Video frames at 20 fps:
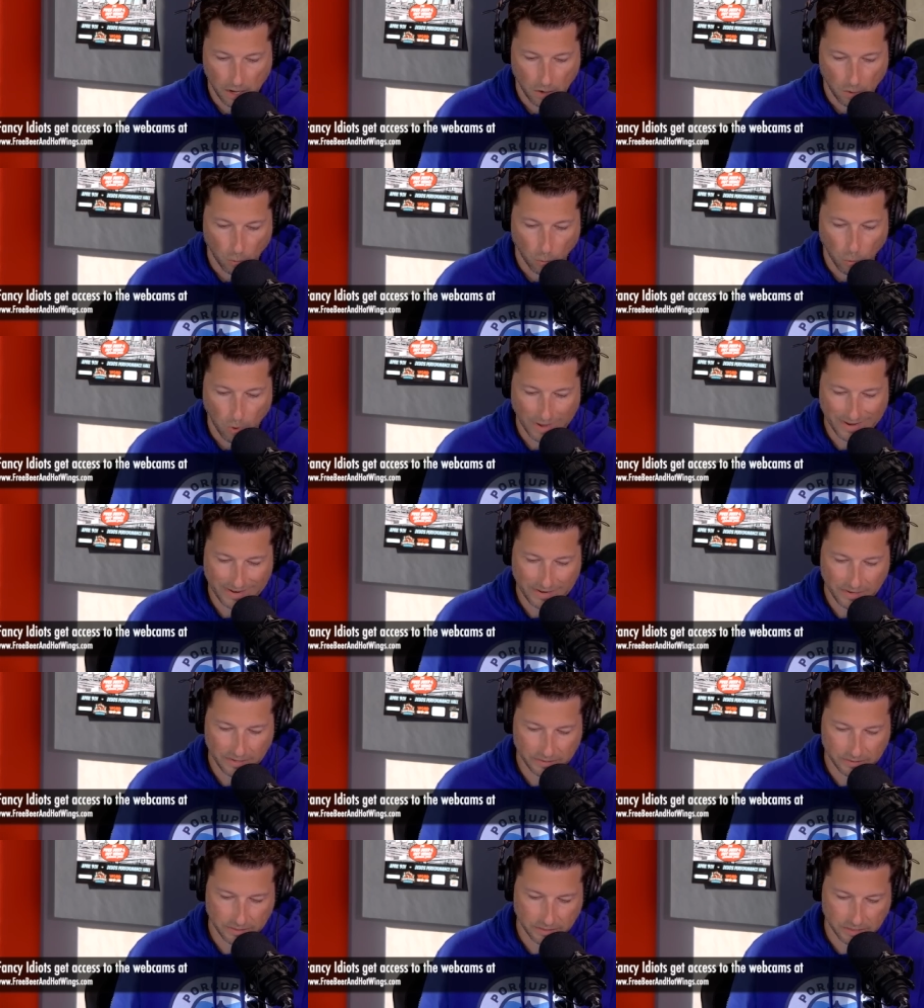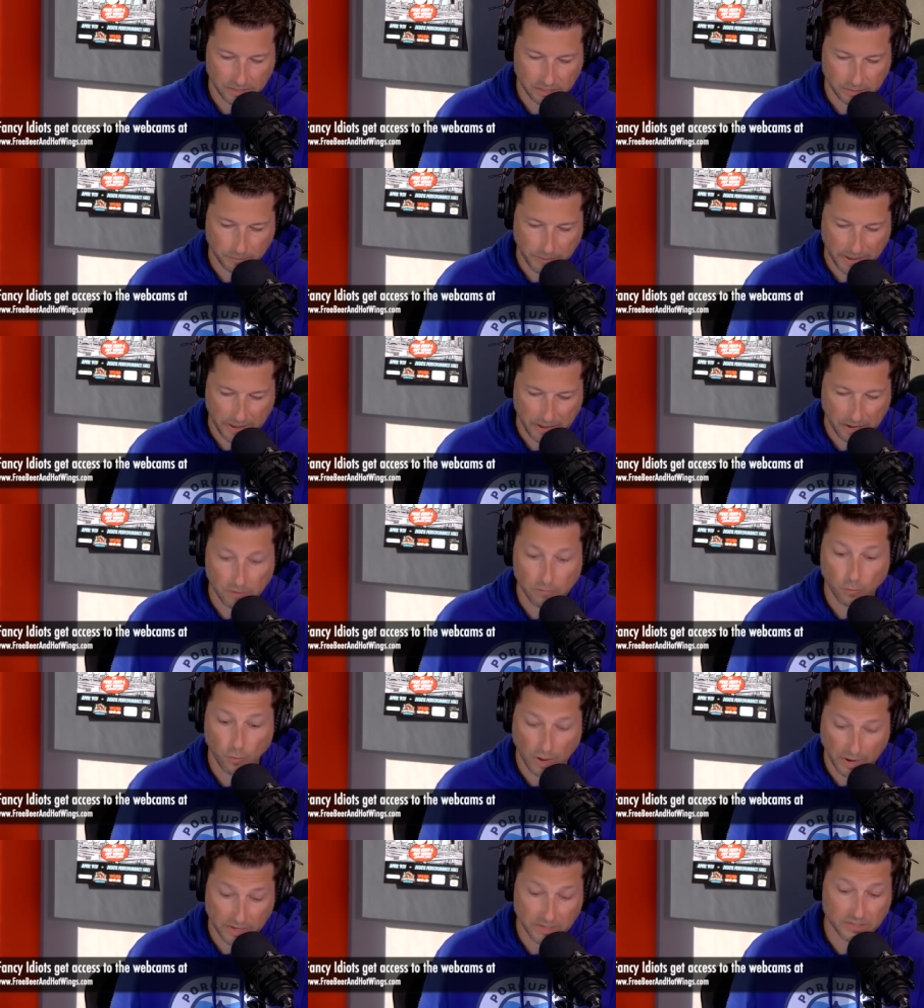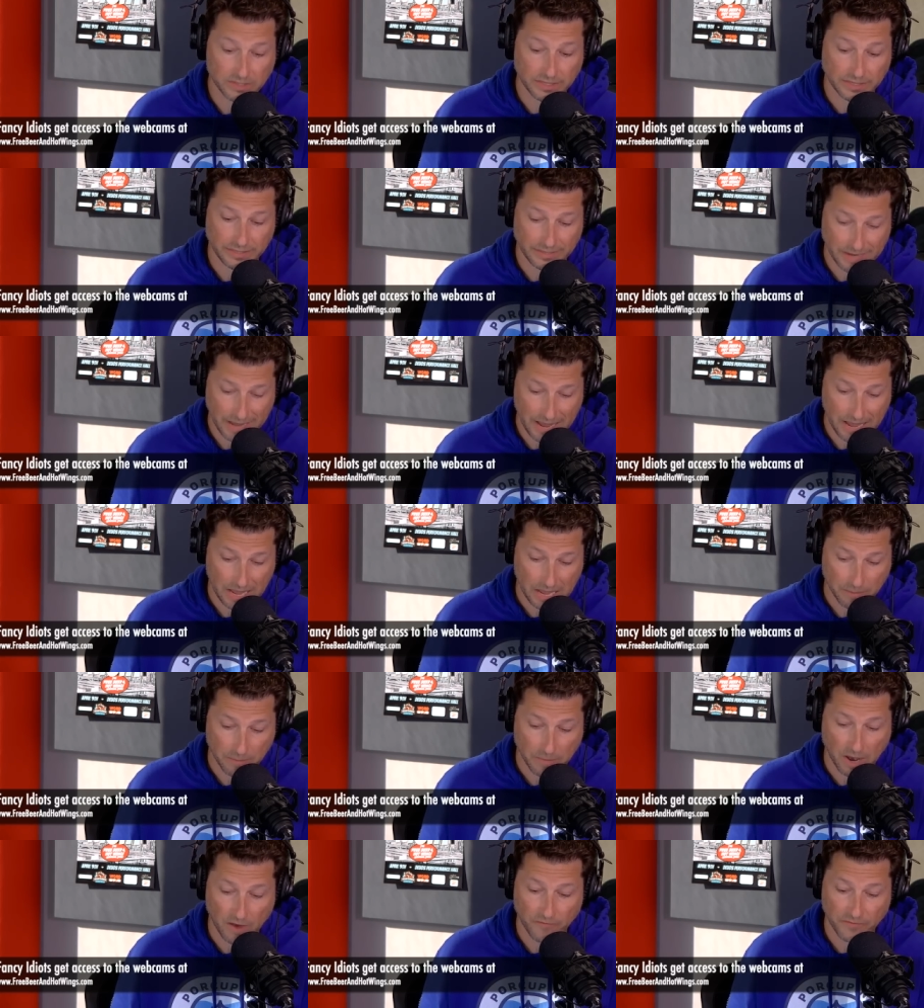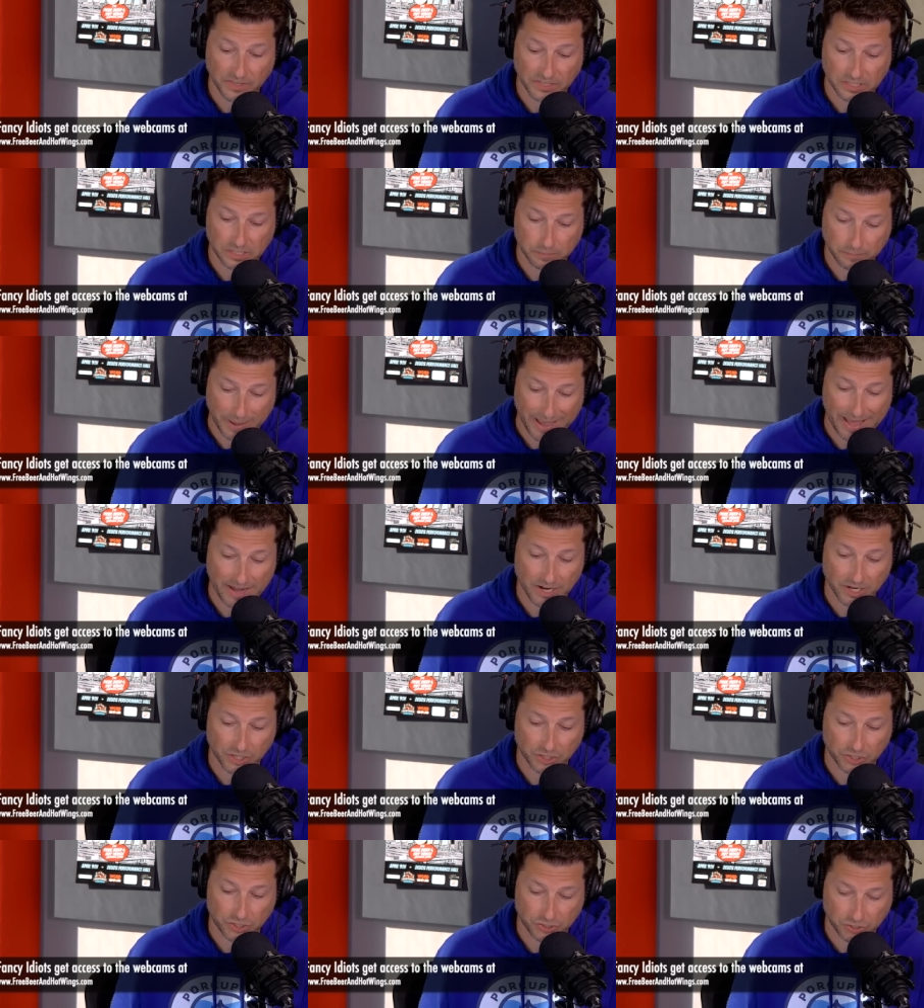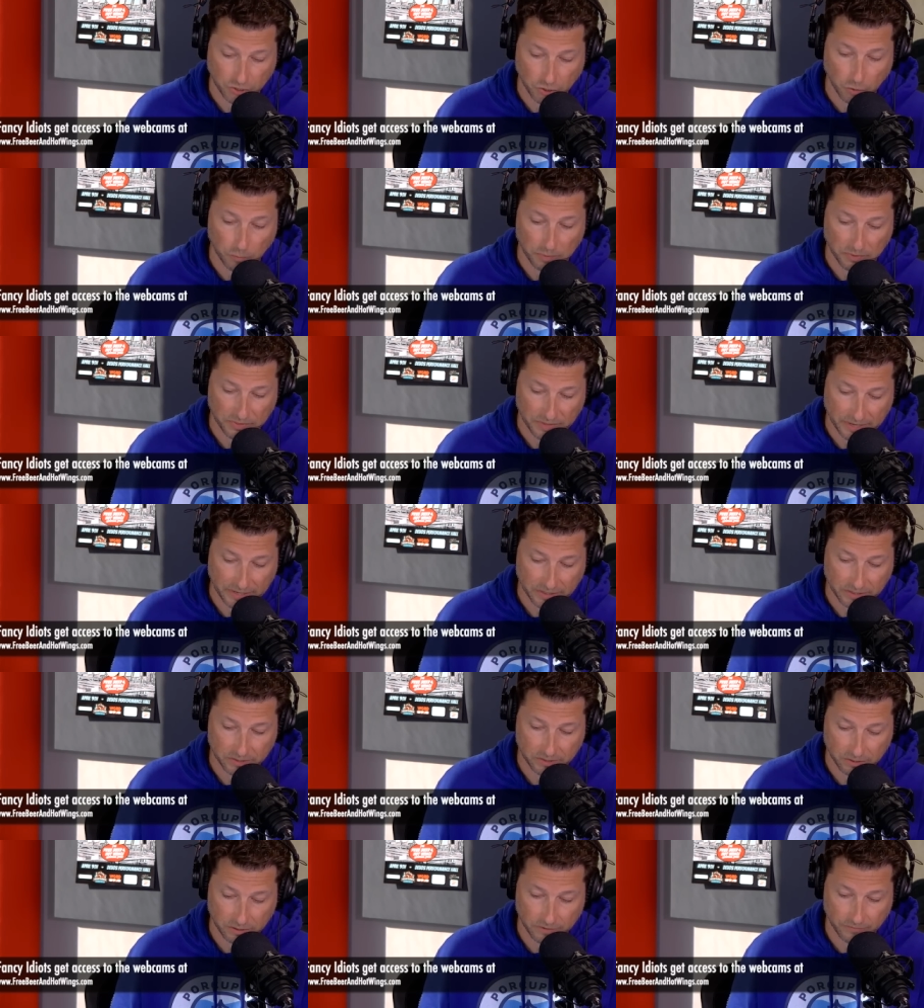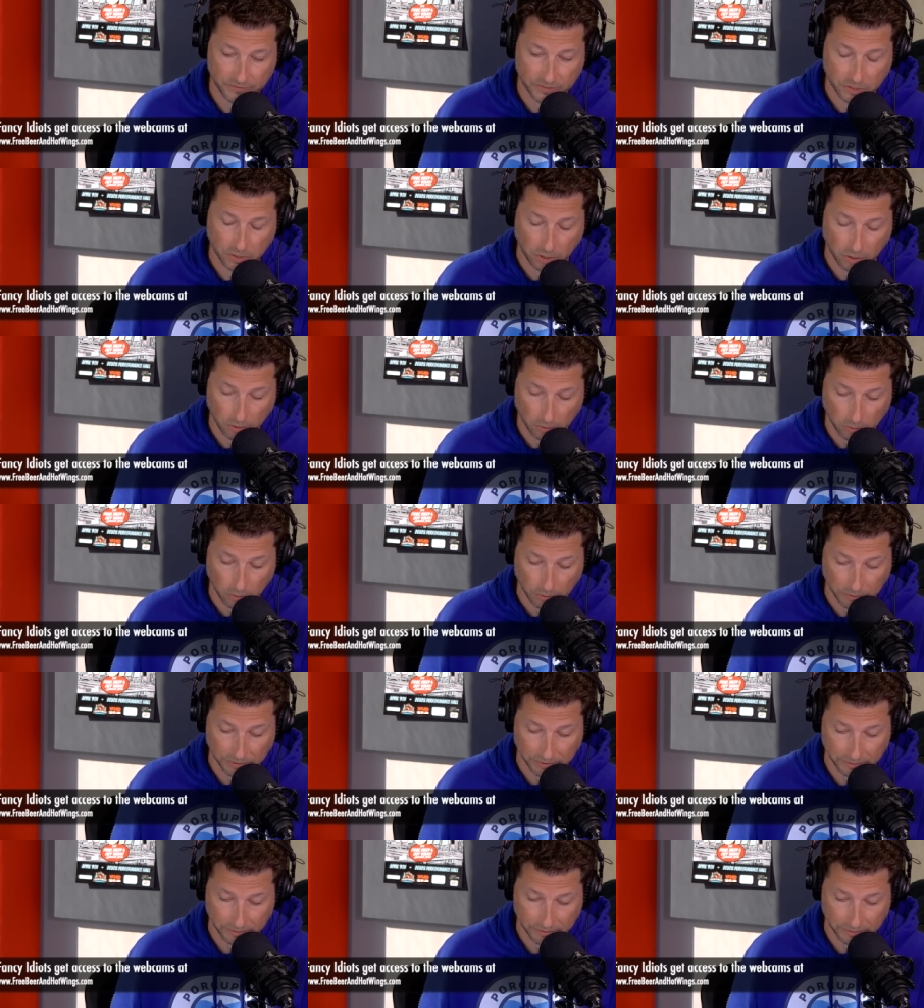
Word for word: What is the span? Uh, what is the name of the Spanish soup that is served cold?